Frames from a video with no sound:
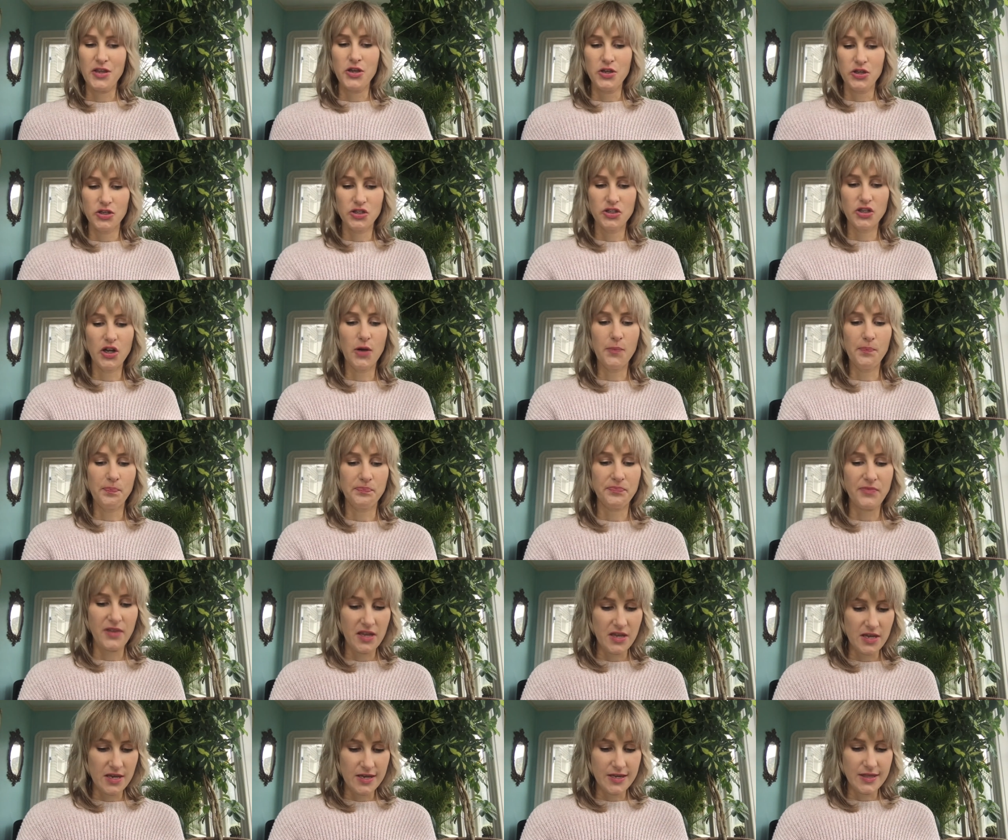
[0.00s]
So
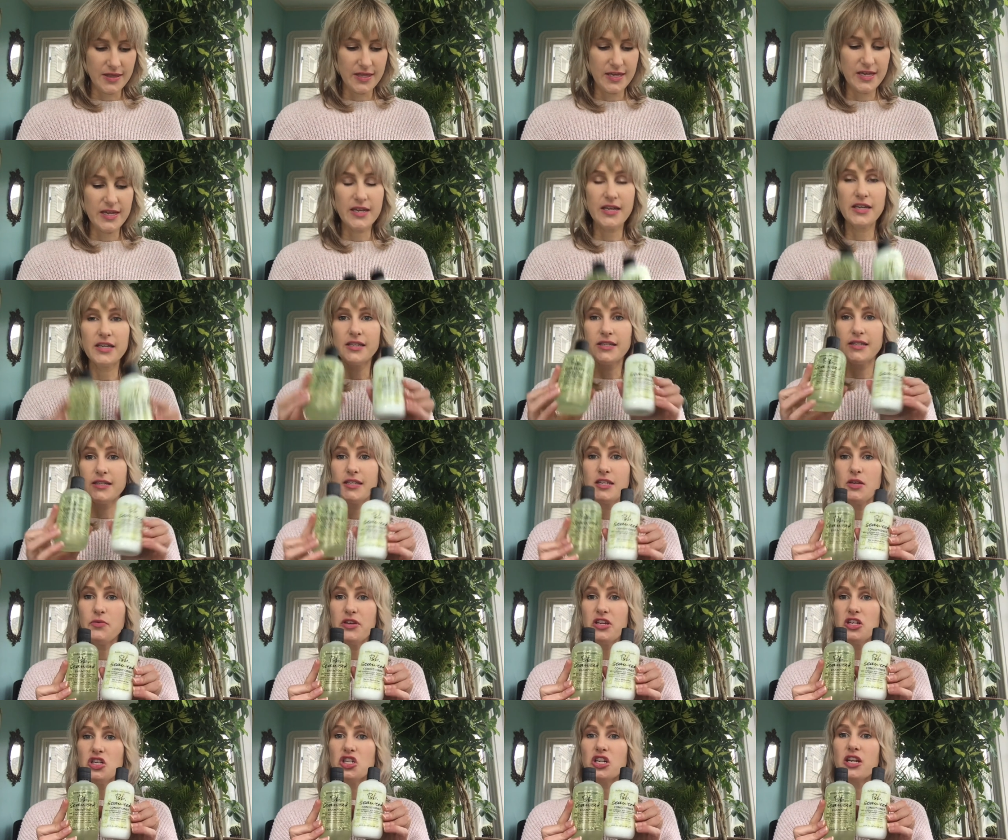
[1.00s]
the
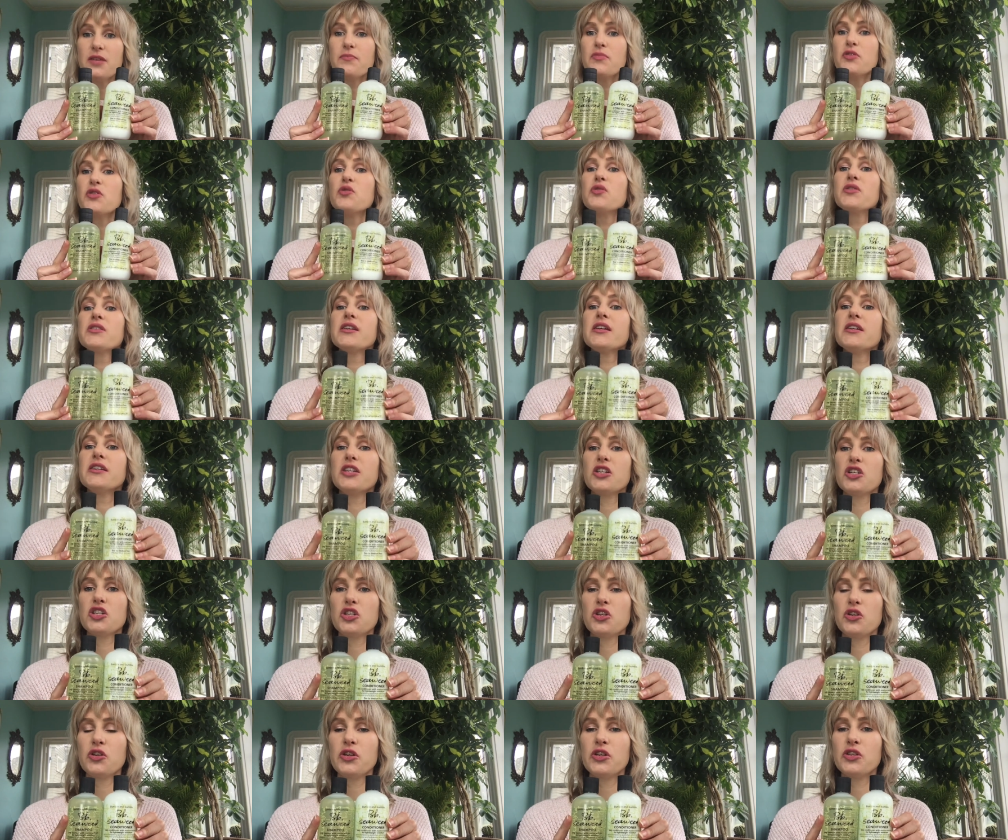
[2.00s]
seaweed shampoo and
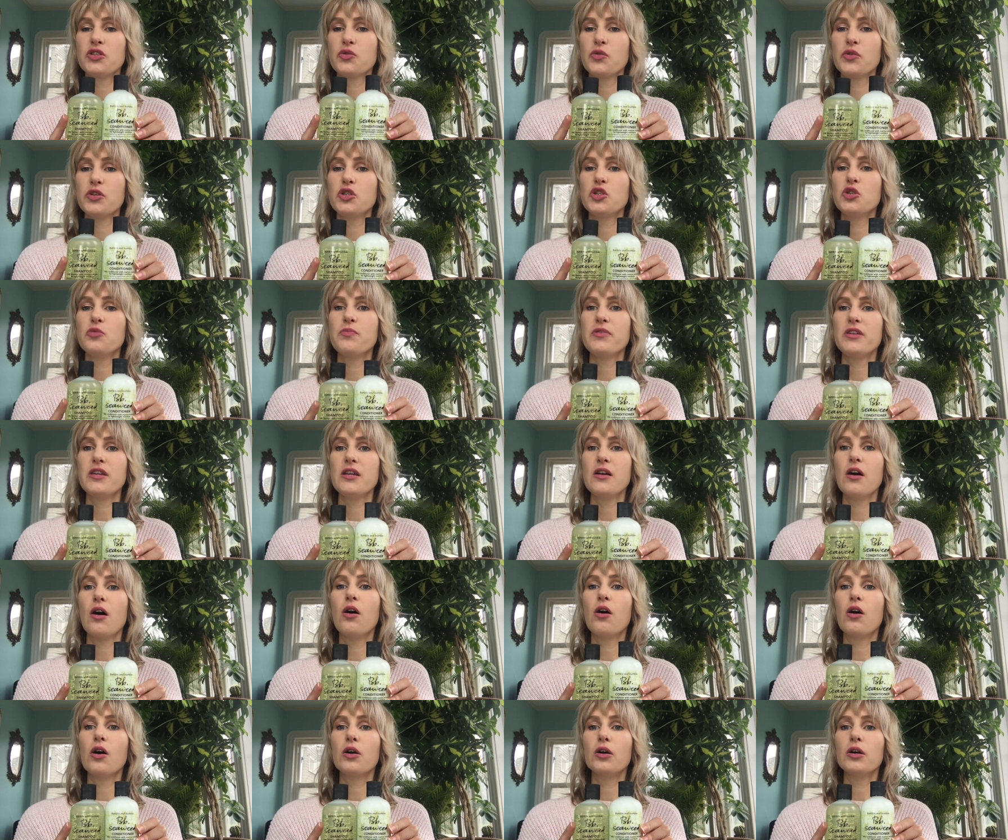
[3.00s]
conditioner is going to be
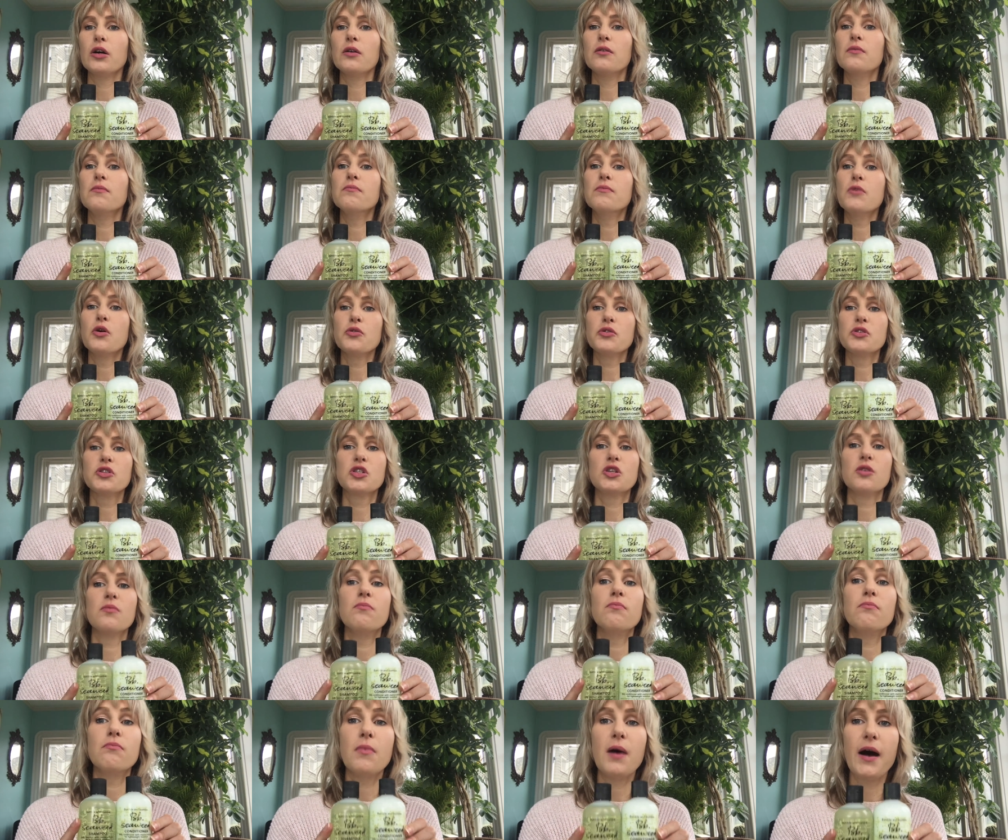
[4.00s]
our most
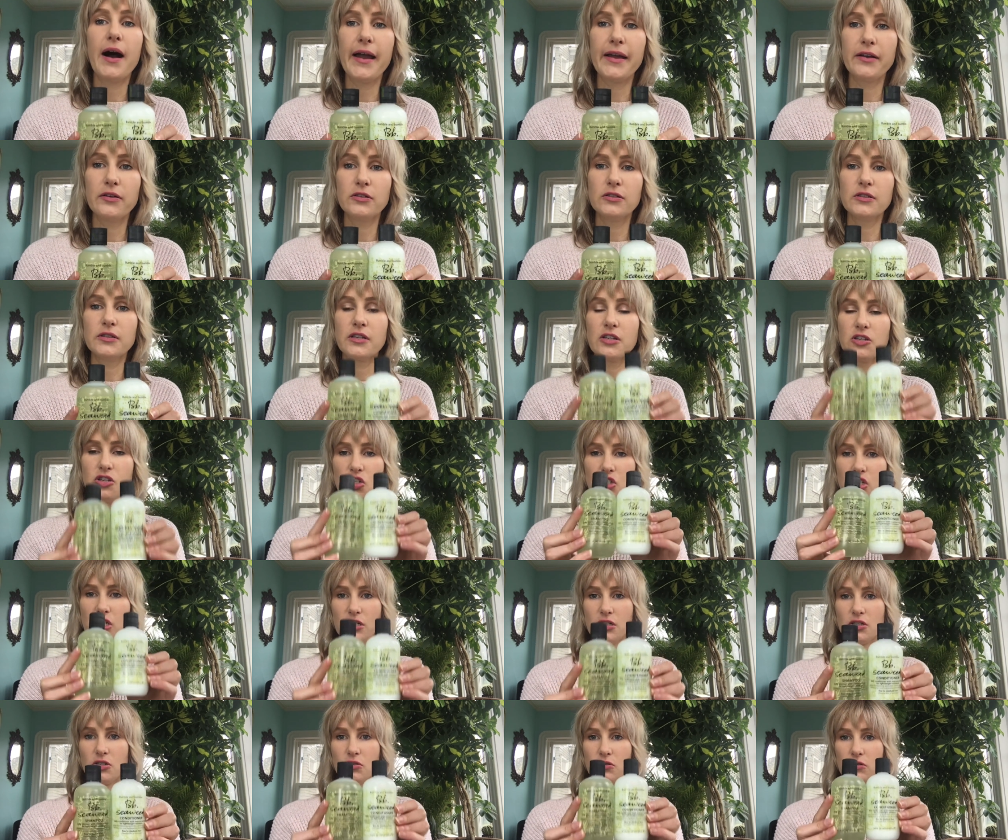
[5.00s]
mild and
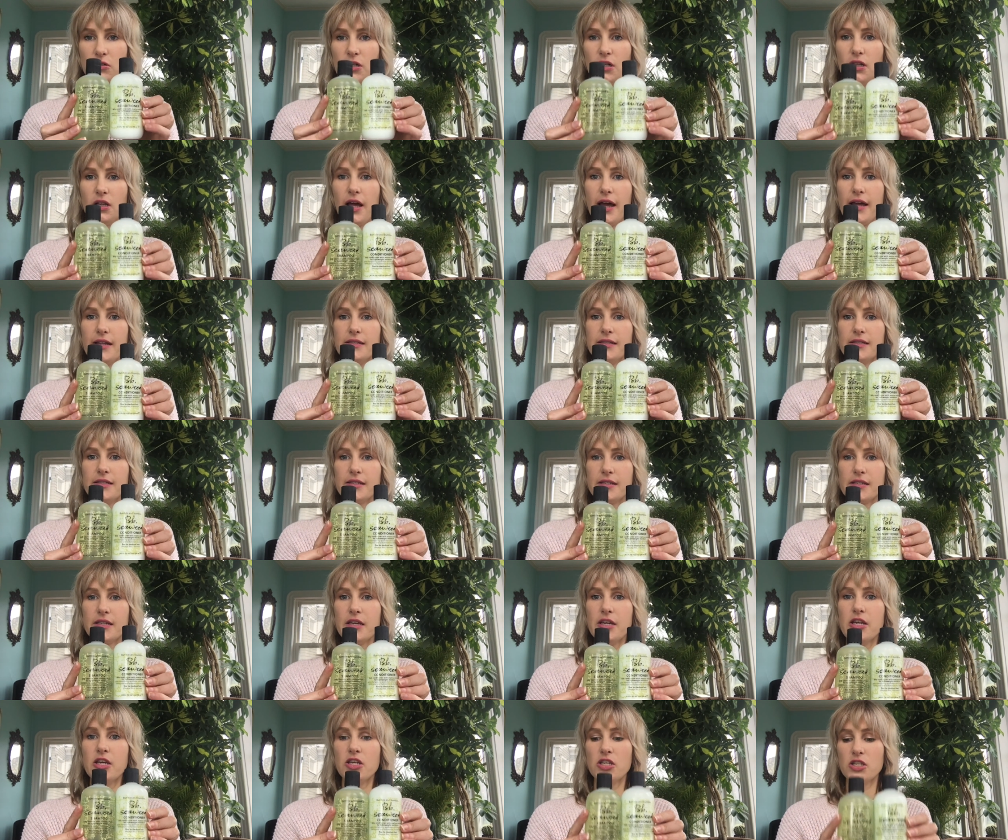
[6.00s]
gentle cleanse.
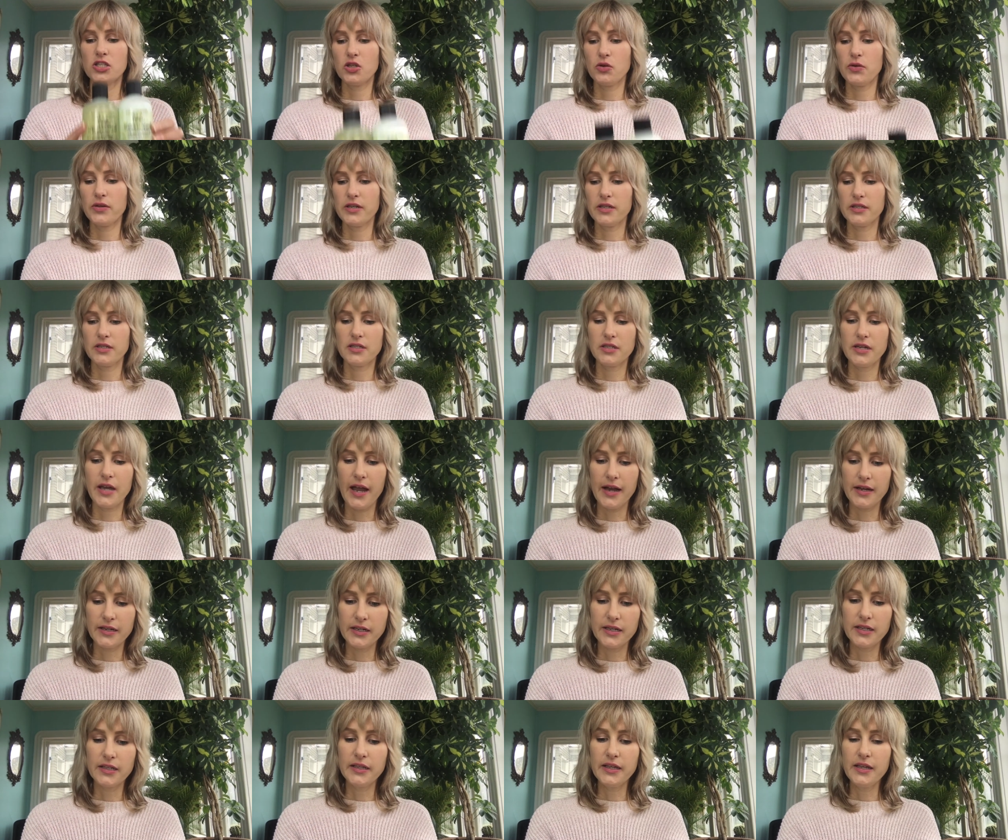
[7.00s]
So it is
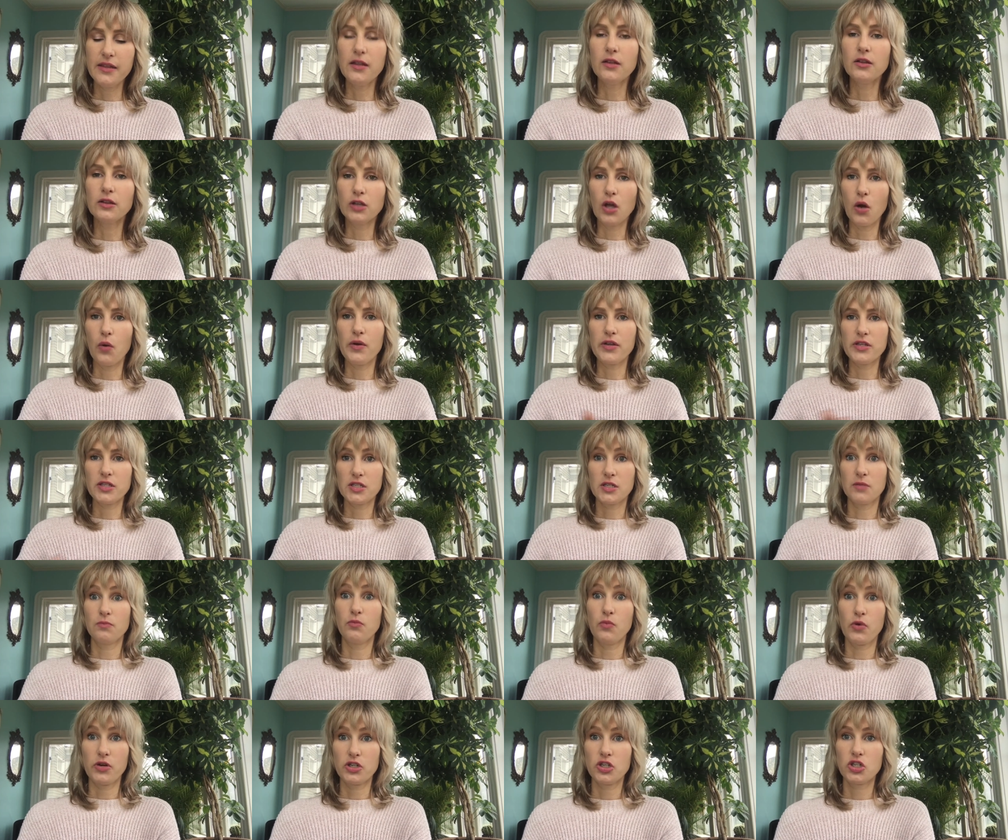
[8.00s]
technically the lowest
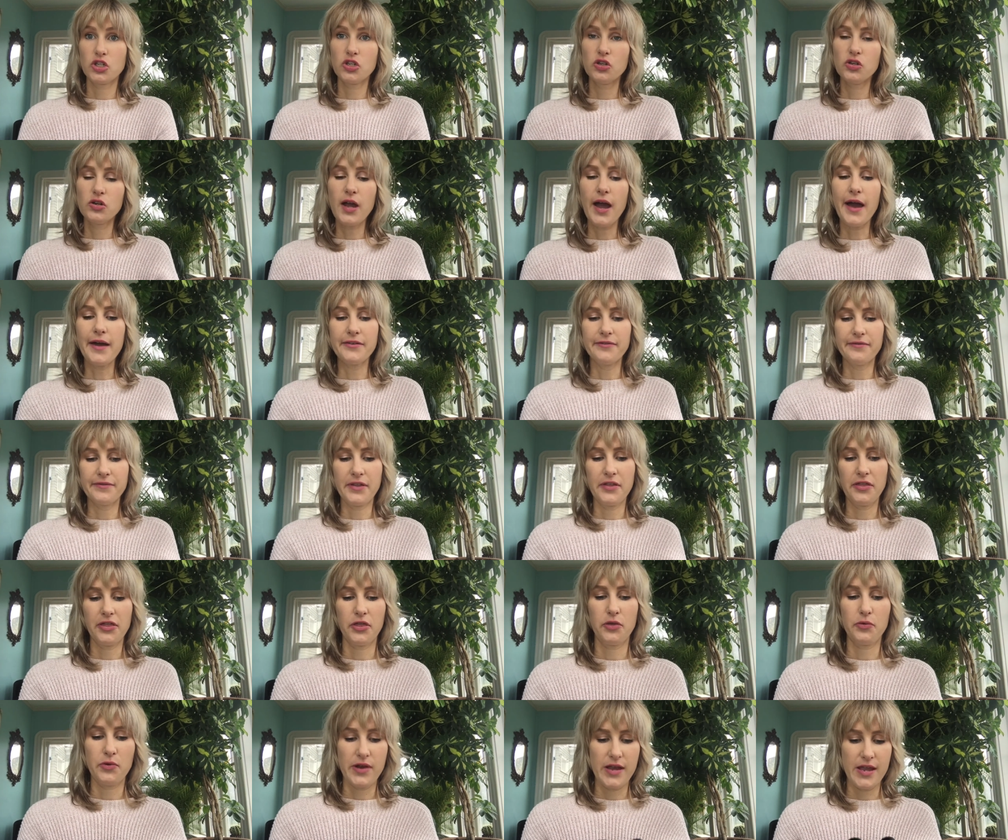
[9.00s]
moisture out of the
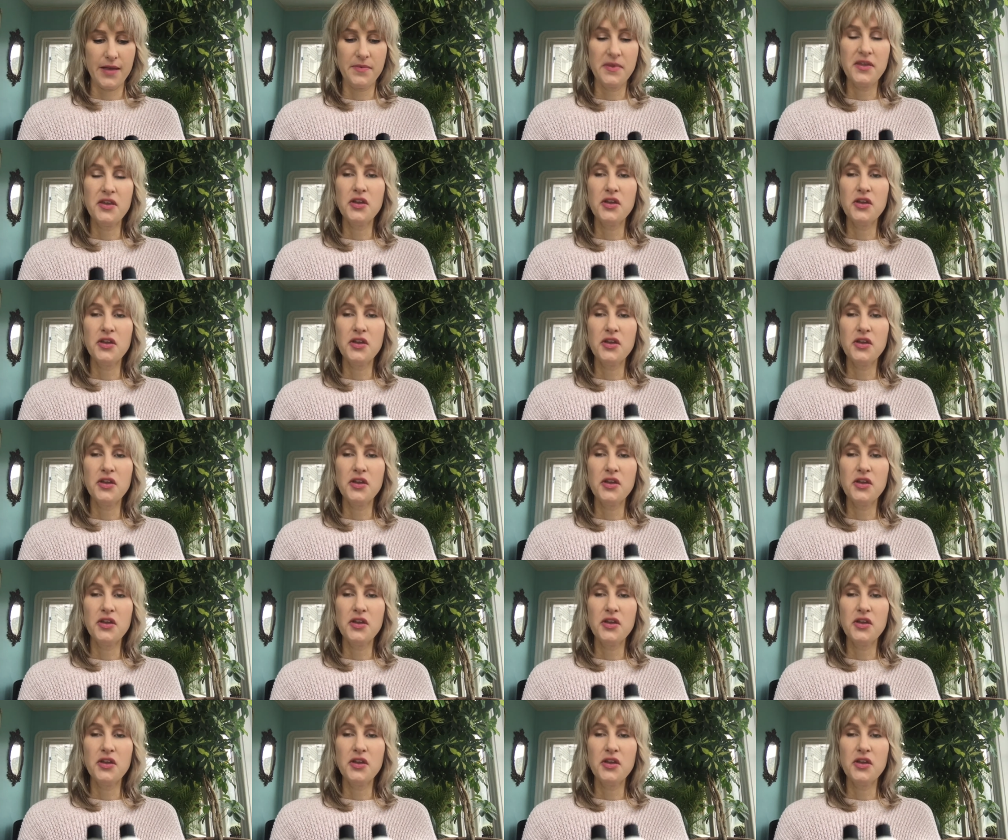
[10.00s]
three.